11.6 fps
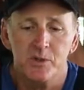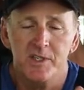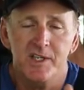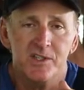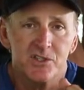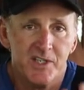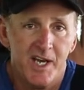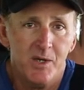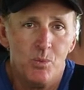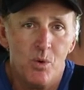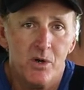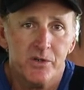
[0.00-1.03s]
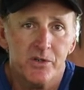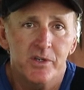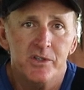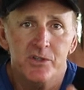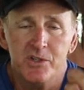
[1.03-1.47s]
you need stain
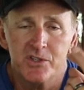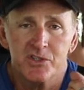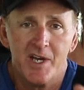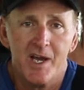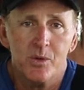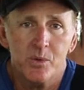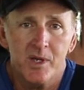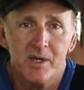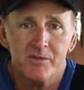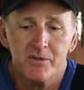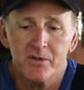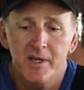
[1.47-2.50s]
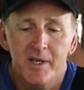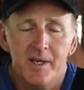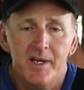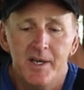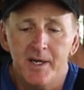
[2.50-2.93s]
water, you need shallow cover,
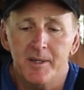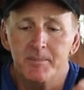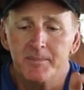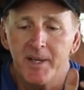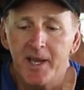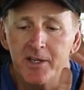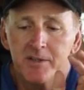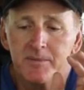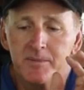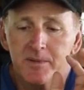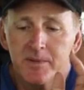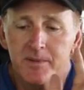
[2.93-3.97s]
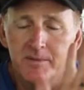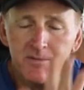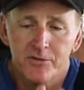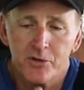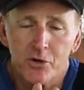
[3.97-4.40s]
and
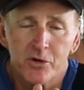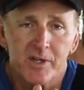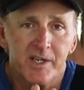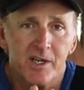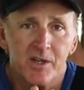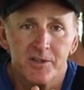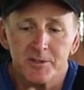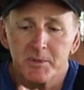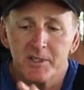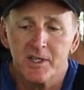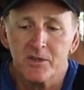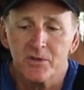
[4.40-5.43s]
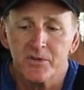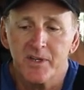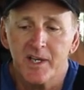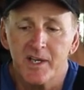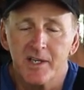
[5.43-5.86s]
thirdly on this particular
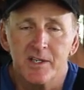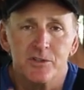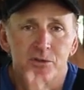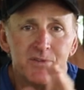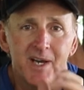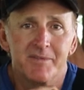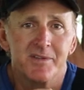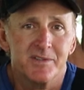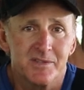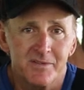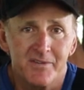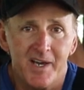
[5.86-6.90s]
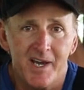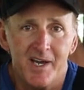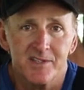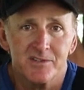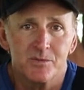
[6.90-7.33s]
thing is you've got to fish it
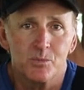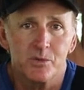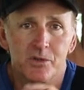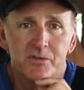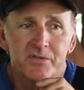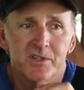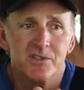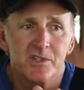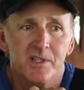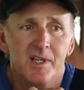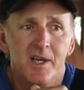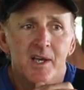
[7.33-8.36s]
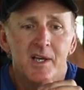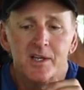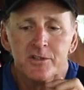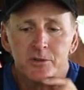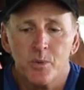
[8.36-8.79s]
fast. When you're fishing
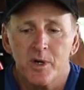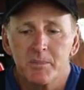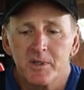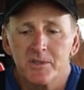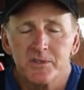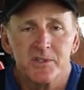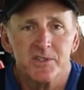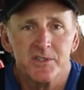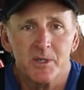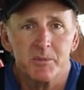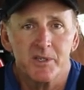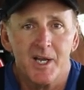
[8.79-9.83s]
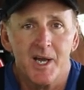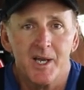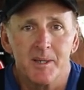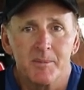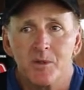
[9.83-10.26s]
square bills in the
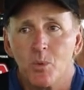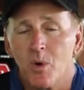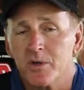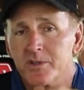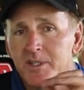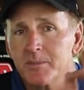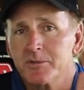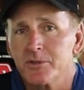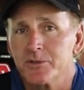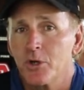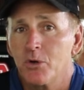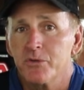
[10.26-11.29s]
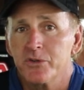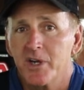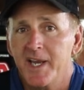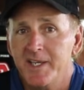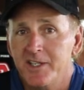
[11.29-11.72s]
summertime and the water temperature is over
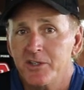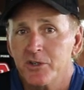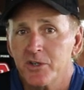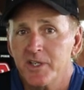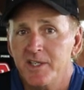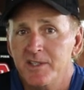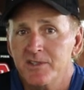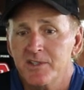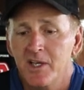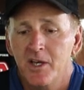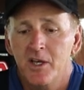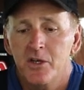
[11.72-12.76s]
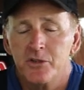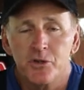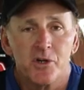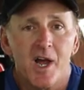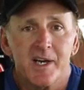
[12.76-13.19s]
to 80 degrees,
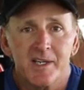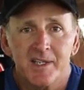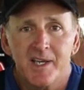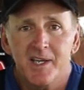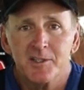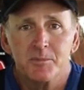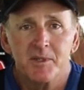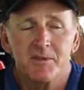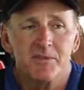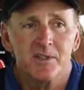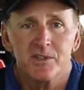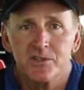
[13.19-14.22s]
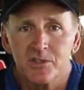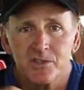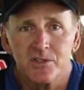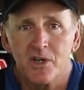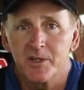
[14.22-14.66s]
you're not going to catch many fish
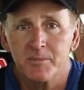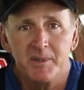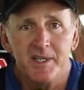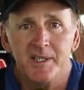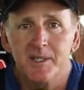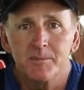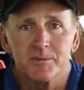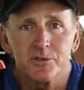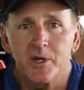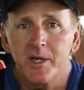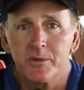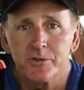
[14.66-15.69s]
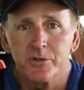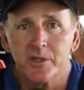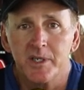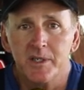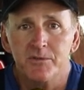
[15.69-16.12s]
just on a medium straight
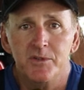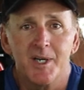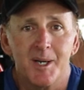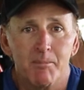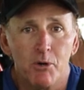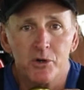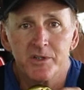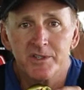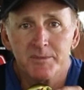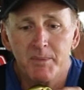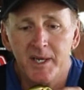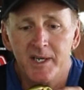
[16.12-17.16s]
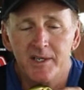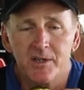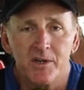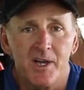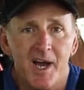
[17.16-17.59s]
retrieve. You got to burn this
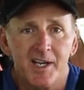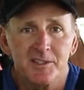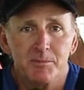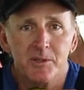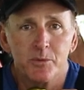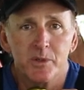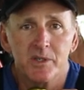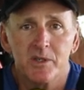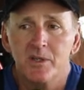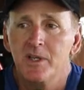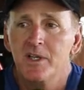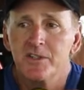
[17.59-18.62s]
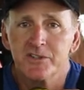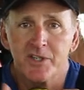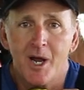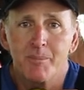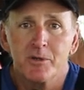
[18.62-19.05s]
bait on a high speed reel,
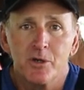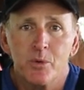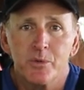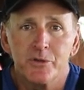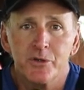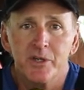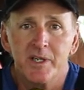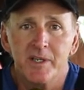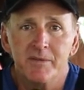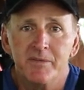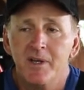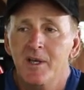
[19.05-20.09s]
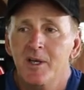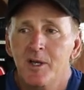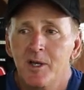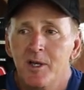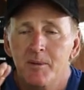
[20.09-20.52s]
stop and go retrieve,
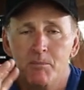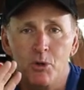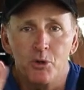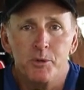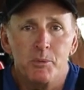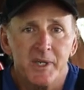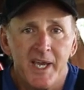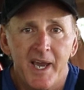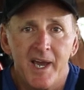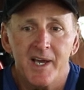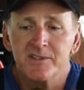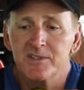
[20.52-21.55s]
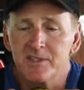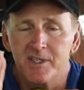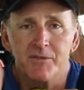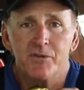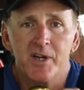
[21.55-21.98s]
multiple casts,
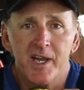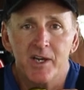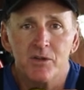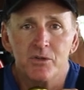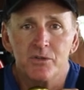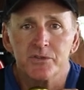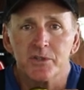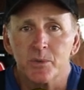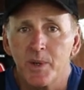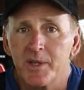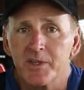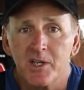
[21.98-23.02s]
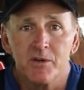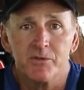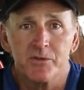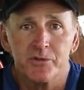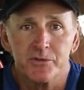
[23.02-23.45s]
different angles around the
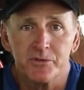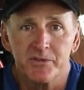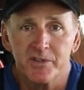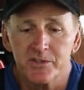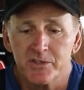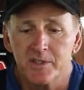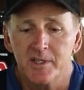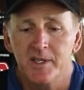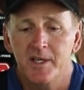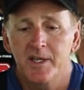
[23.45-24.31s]
cover that you're fishing.